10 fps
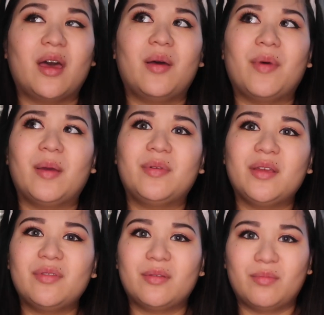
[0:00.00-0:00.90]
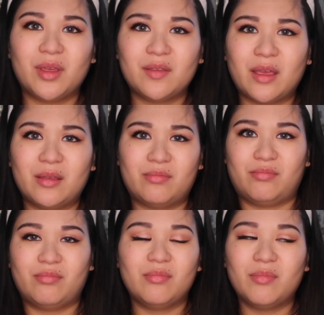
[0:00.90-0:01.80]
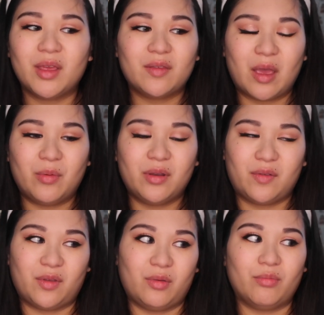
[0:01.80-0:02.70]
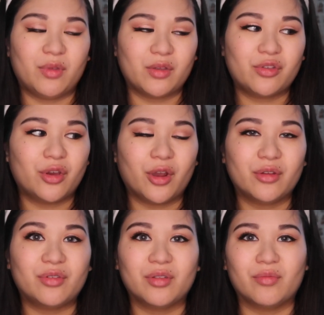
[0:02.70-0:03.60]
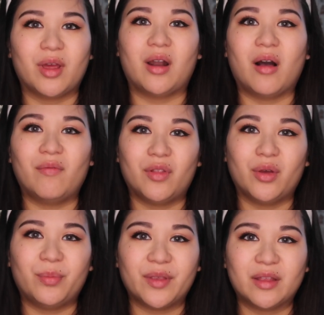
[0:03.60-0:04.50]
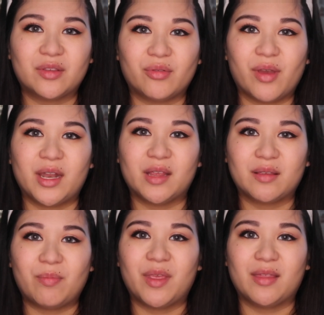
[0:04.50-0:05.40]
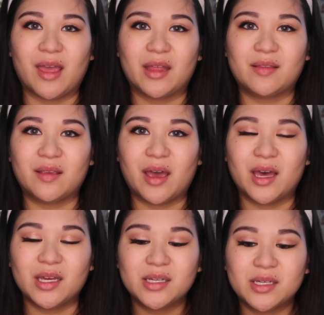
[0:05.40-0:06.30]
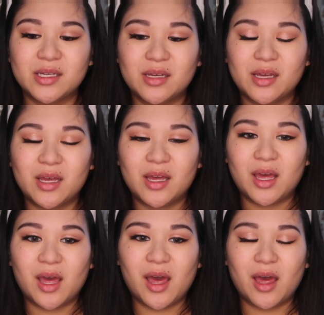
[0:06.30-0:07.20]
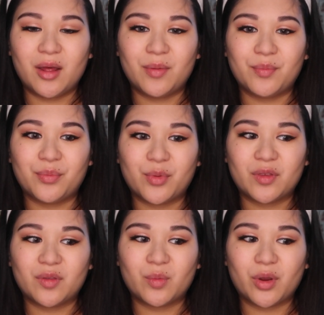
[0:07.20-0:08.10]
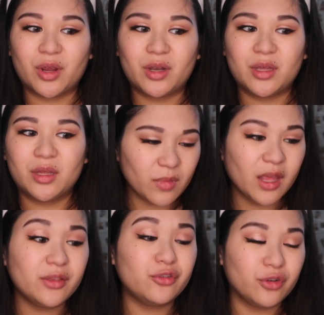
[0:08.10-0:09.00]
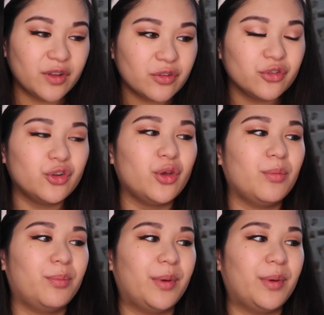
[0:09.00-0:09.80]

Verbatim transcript: um, I believe because I because I would assume the church and the red envelopes, that's already something that's uh um what's the word? It's traditional,